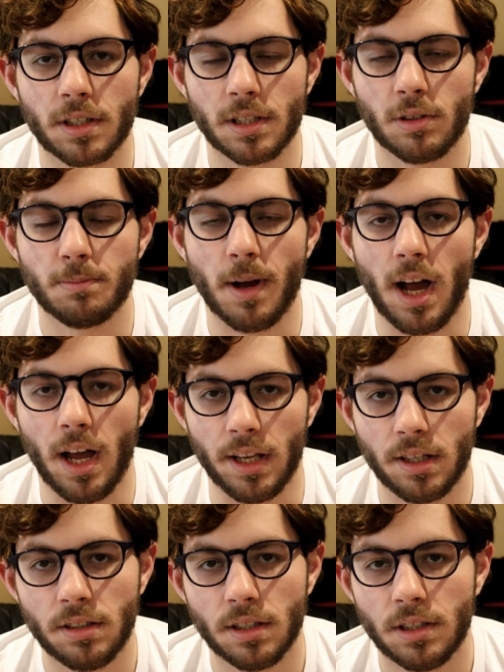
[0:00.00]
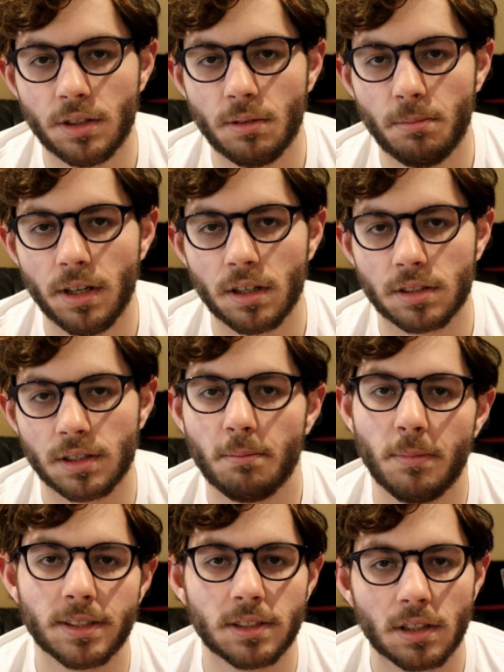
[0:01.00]
because I was behind a little bit because I
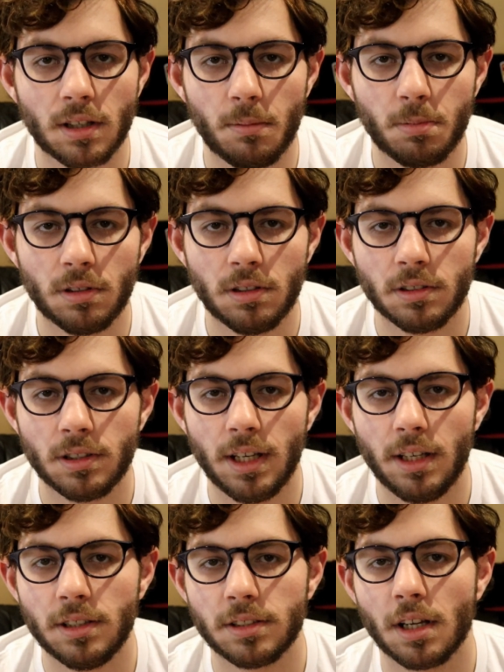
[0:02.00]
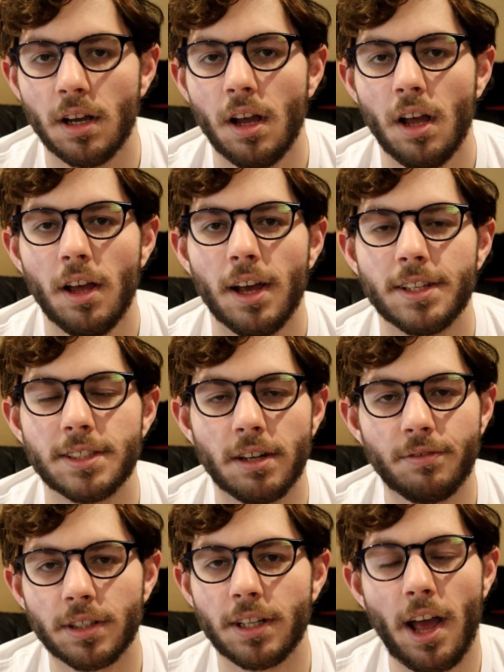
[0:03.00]
missed a couple of days and
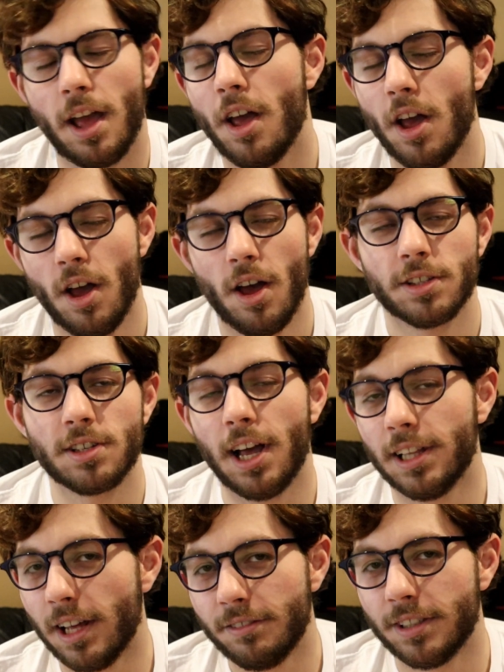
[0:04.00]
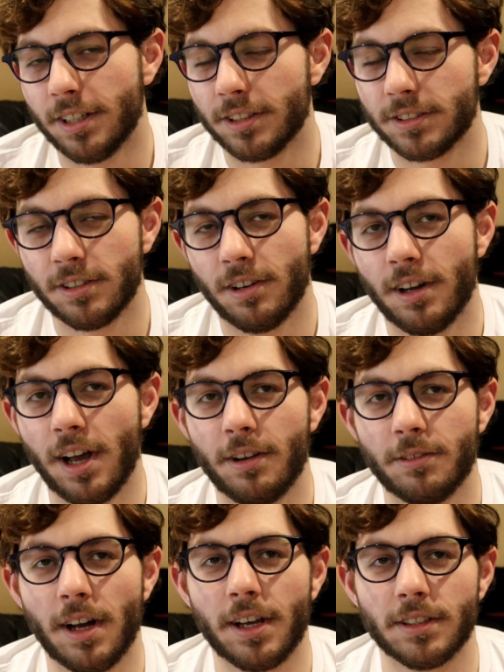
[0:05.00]
stuff like that. So I loved it. So
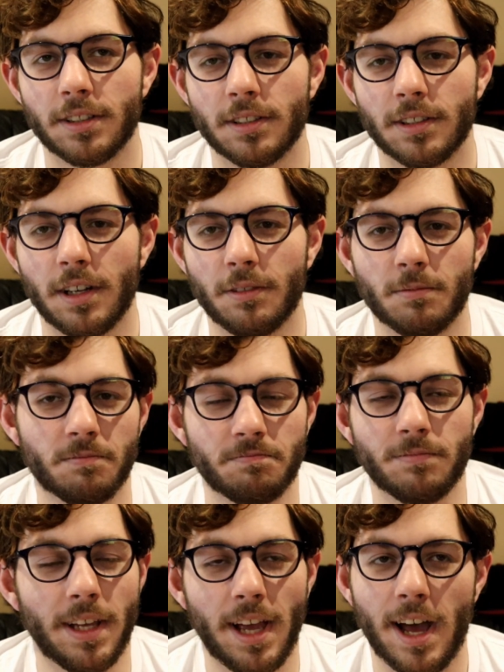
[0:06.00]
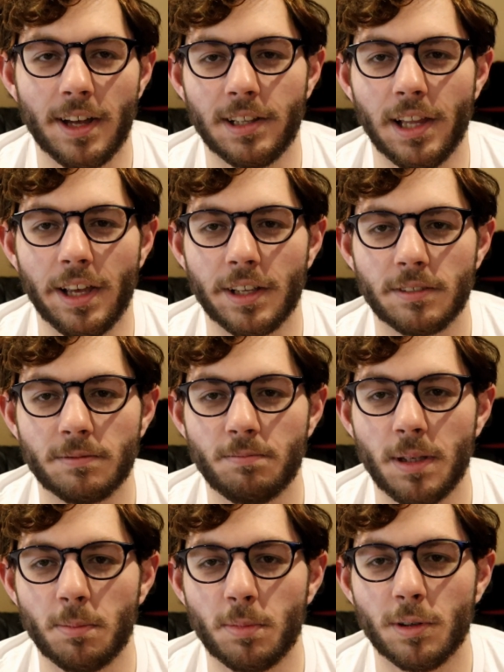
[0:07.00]
they had like
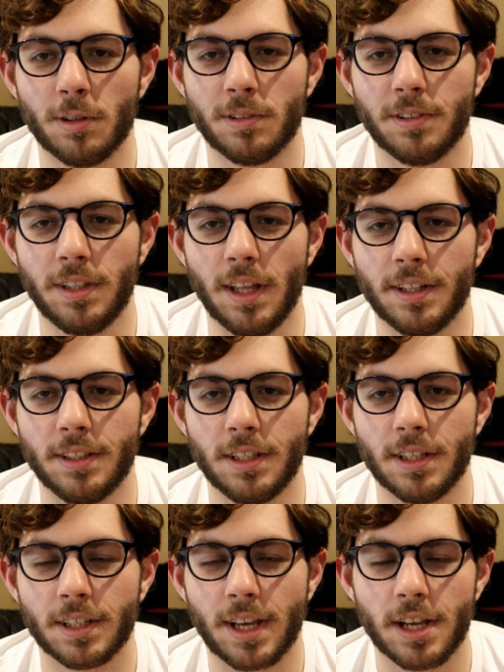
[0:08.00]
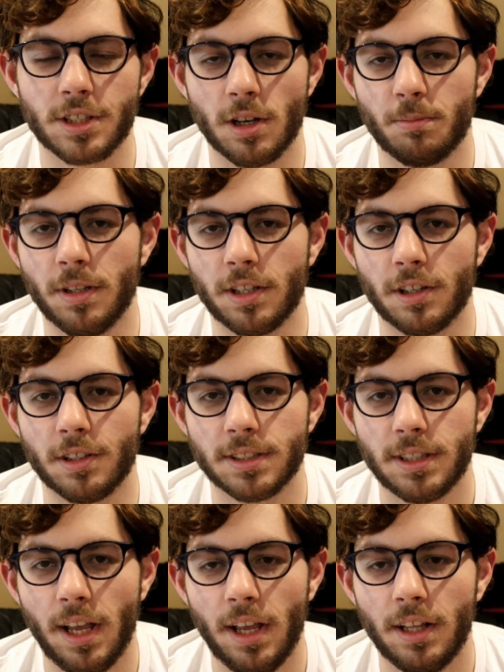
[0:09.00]
people that needed to catch up, they could have
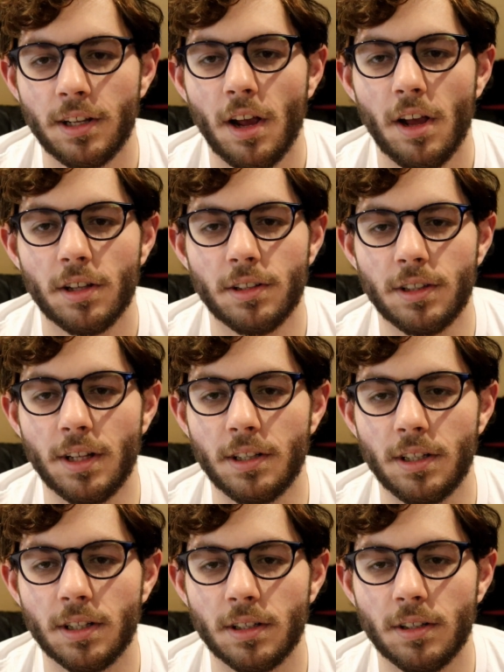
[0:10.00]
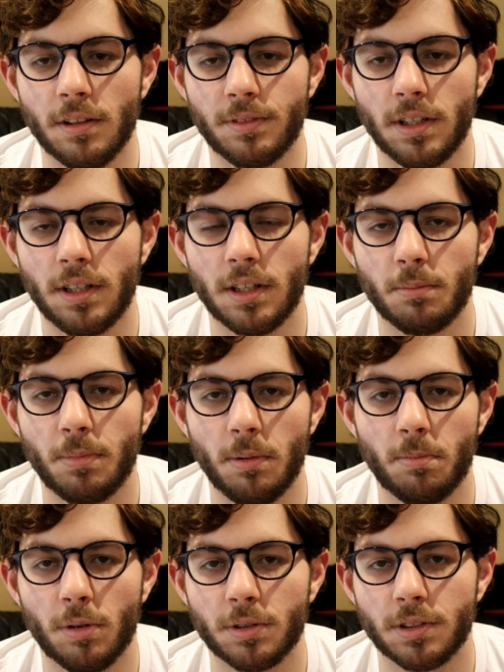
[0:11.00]
stayed. If they needed
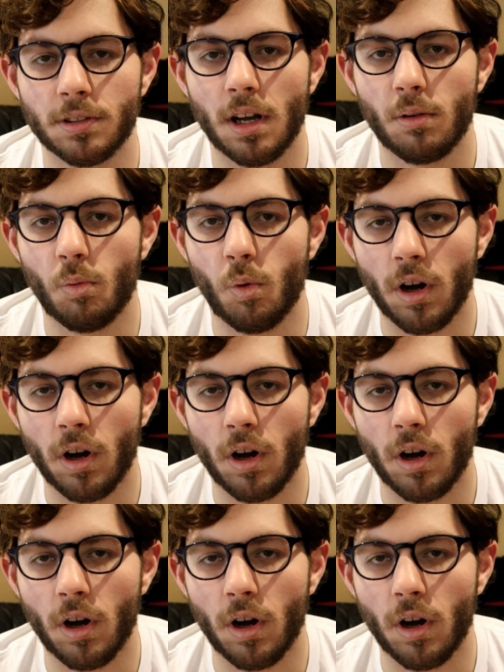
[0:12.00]
people to